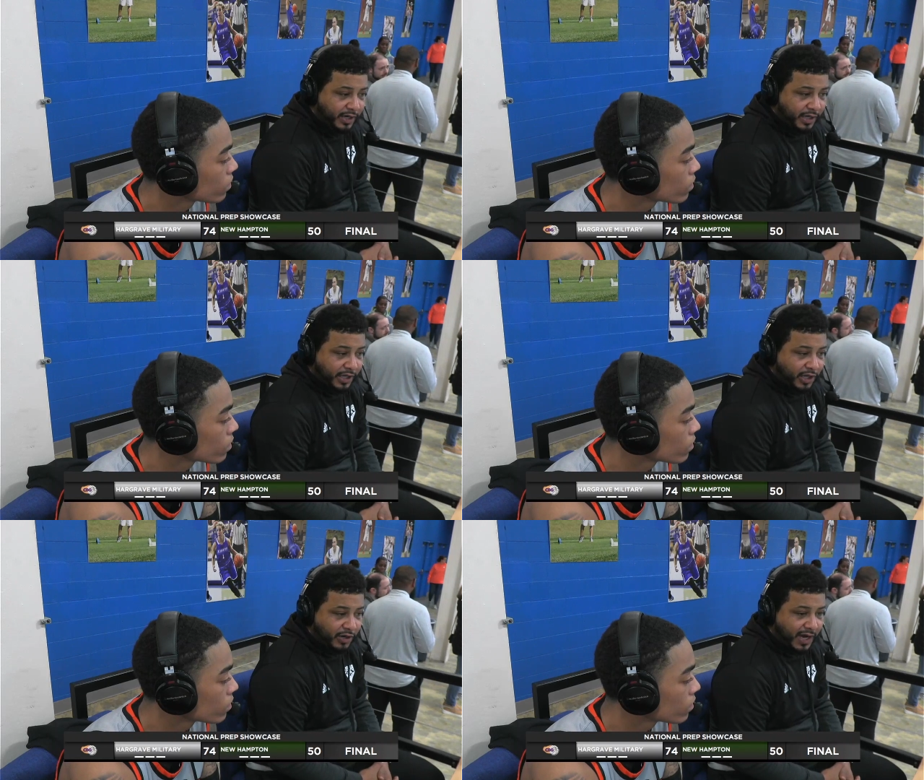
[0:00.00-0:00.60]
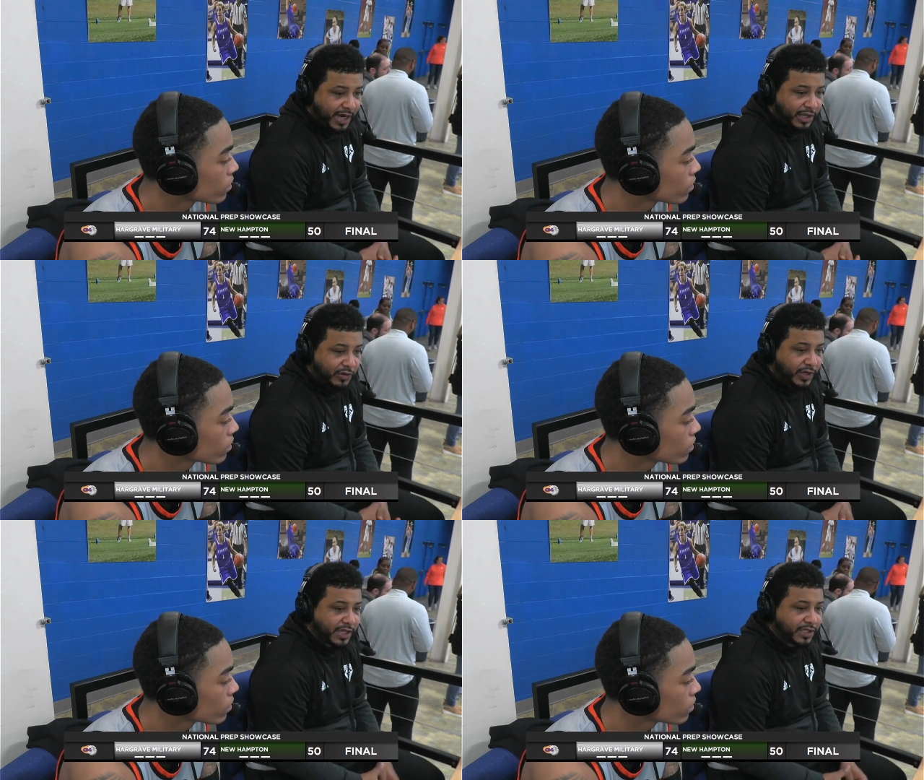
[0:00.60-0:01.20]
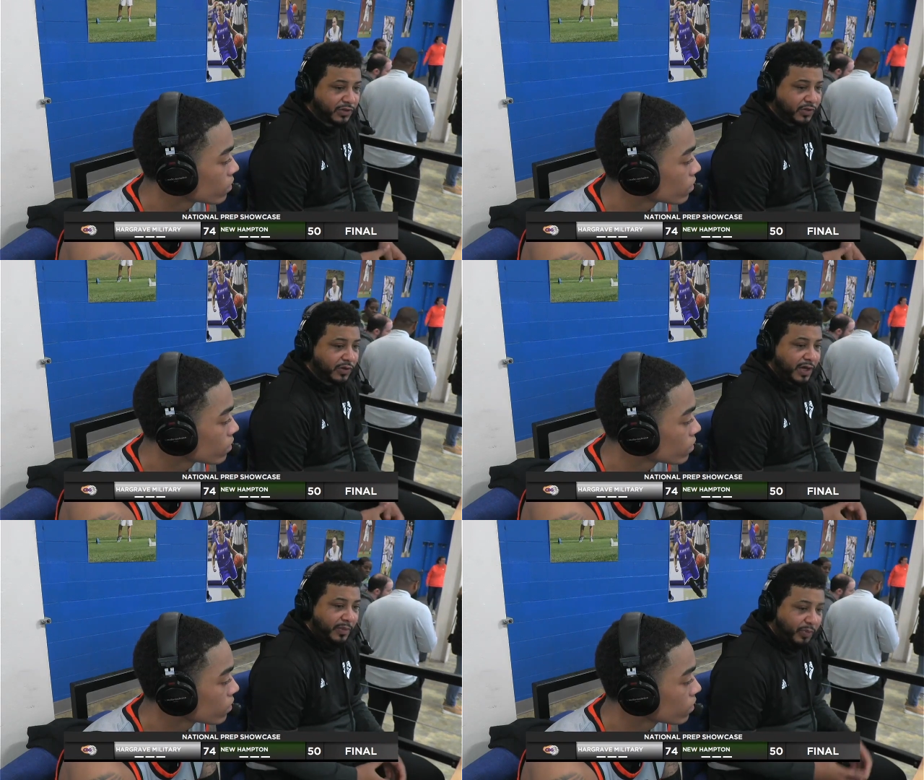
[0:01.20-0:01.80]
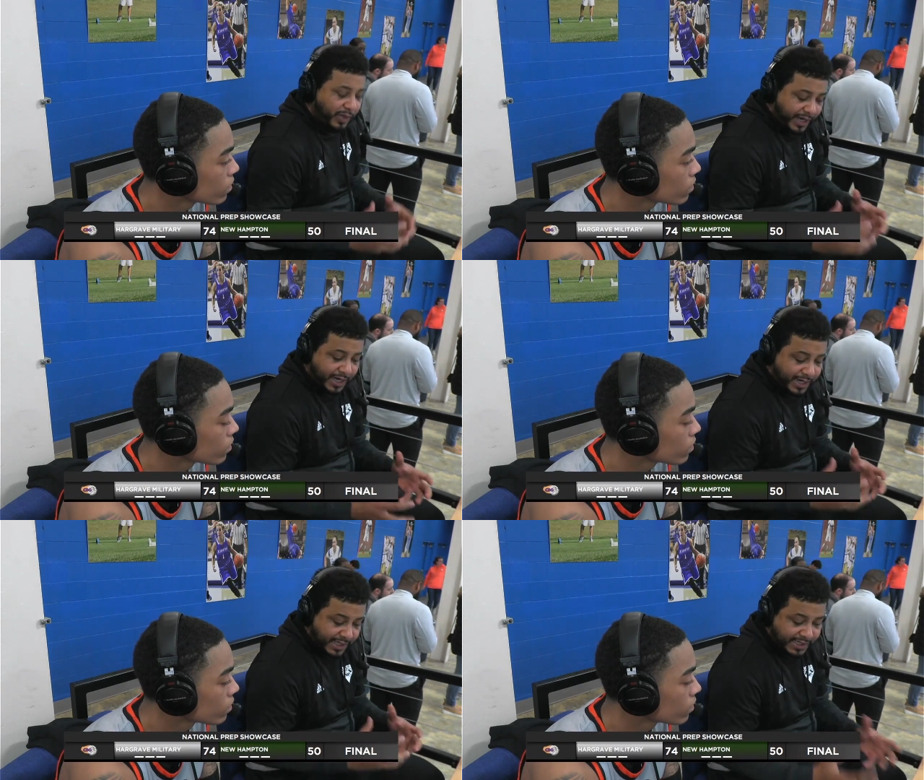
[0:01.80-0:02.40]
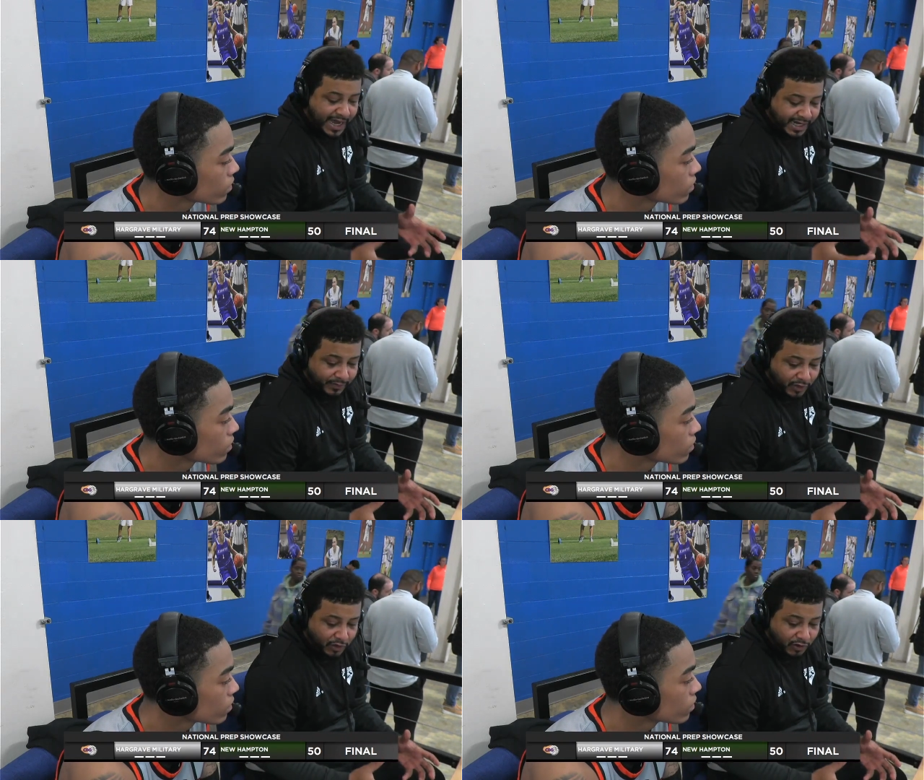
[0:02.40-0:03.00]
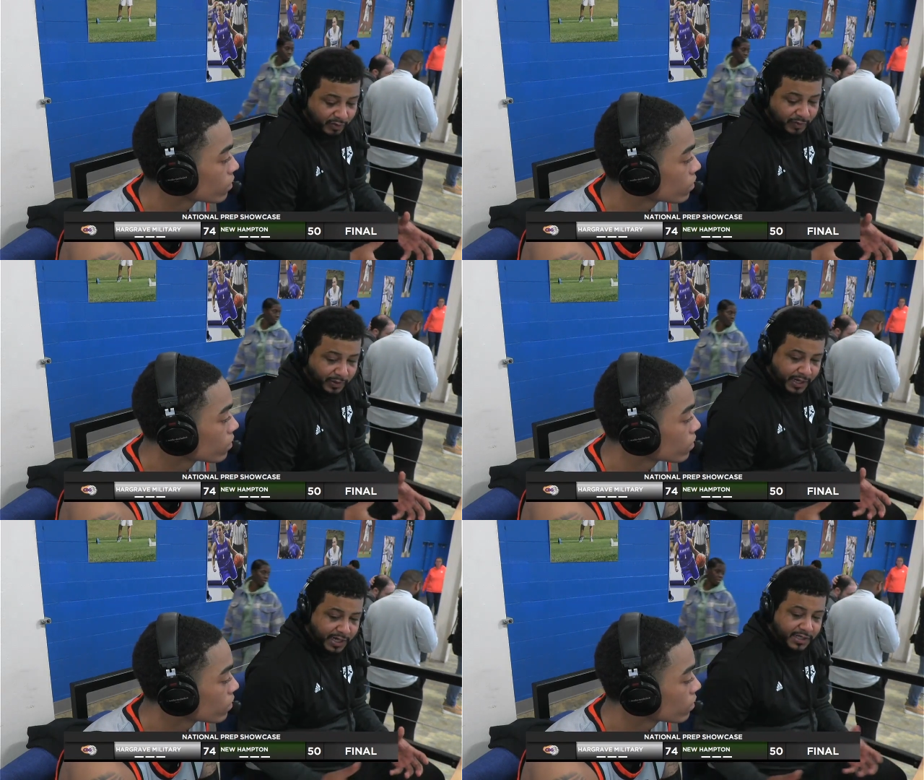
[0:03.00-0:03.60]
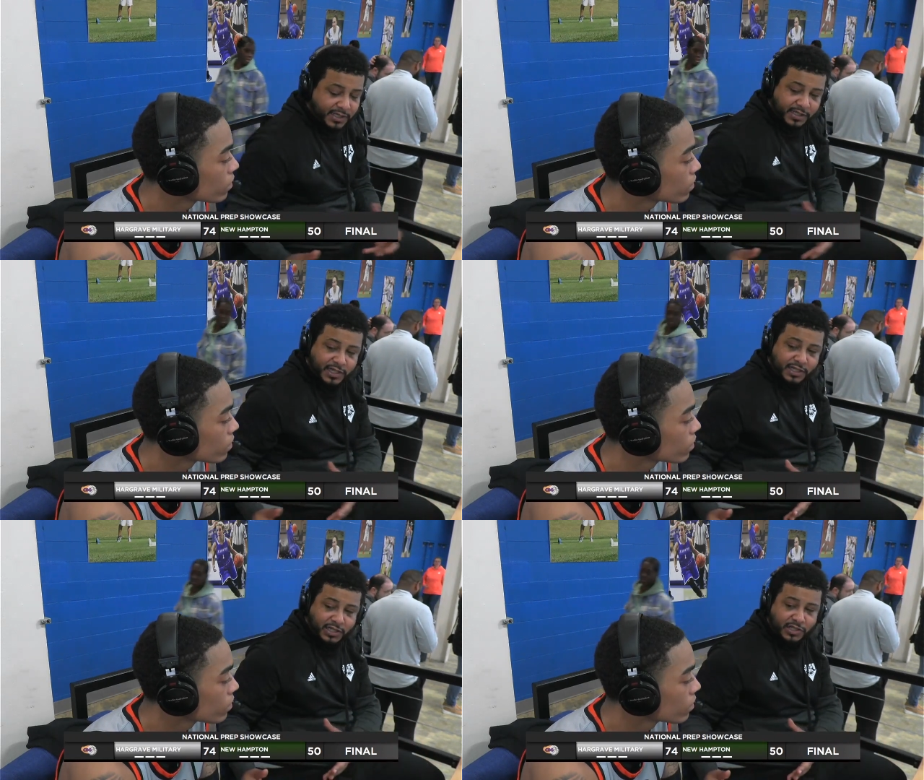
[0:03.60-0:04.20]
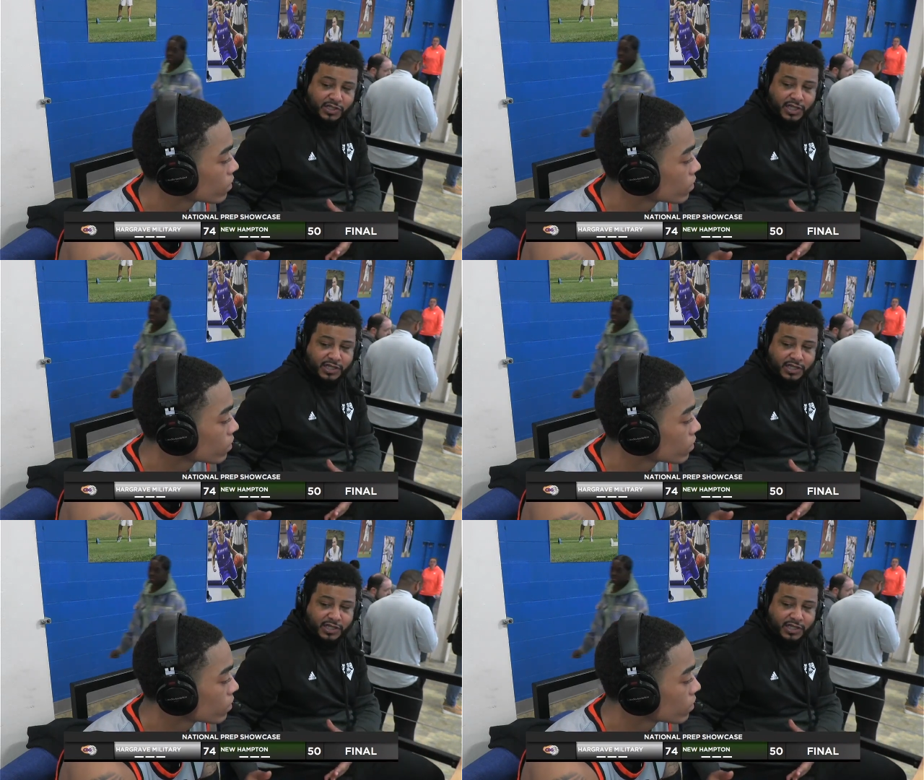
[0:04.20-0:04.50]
Speaker 1: you know, how do you get to playing in attack mode, but playing such such a